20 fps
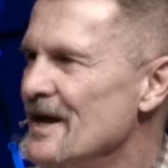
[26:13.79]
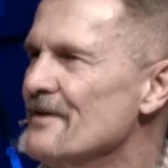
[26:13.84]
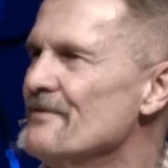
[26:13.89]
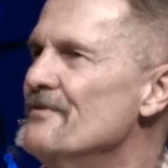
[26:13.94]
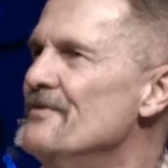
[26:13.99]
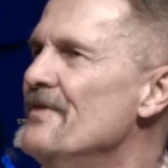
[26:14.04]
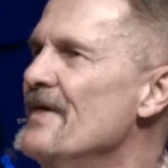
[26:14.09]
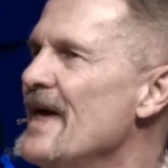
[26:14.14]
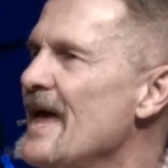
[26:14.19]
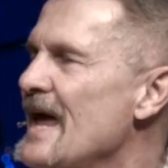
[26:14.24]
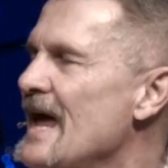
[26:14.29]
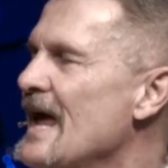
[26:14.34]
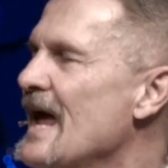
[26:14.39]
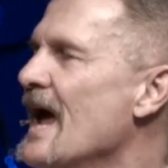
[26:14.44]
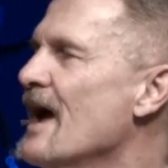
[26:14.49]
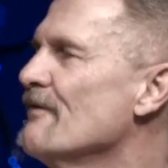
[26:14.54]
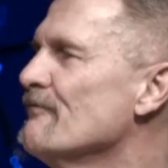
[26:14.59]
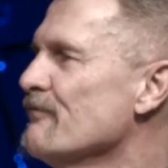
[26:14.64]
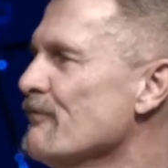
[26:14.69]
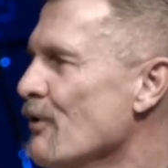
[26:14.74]
They
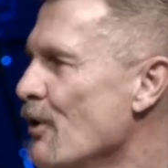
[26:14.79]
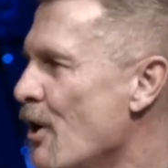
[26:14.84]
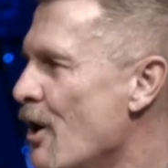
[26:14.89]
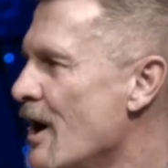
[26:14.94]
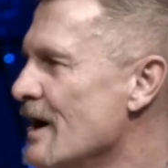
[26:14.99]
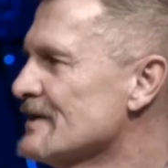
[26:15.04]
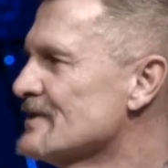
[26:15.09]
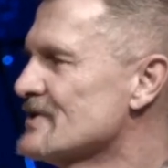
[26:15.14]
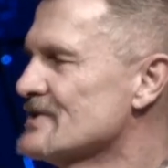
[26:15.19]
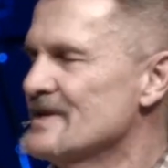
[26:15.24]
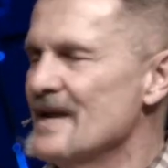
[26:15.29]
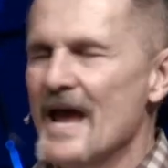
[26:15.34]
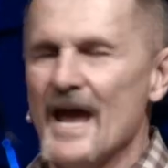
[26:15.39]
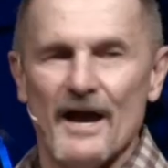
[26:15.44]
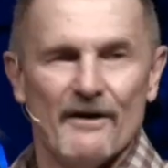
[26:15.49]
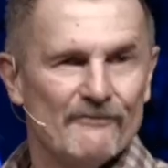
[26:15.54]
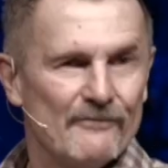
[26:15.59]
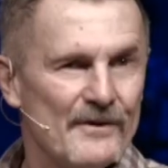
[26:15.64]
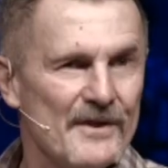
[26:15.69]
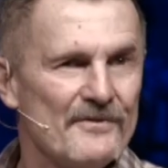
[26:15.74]
have lost
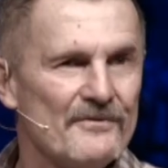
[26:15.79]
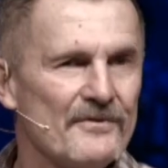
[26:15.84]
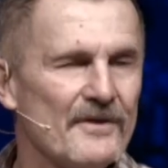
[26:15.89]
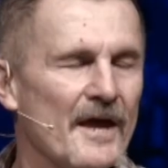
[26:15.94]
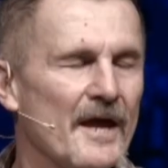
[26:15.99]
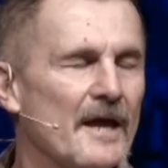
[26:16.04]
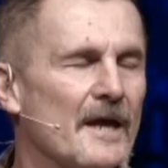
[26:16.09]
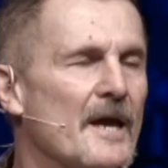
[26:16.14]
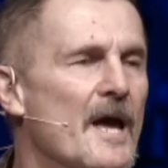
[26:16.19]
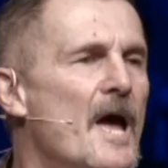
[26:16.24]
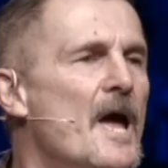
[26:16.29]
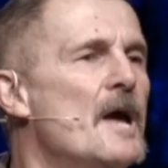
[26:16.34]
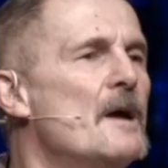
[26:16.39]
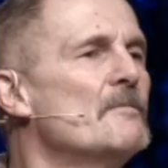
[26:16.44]
everything,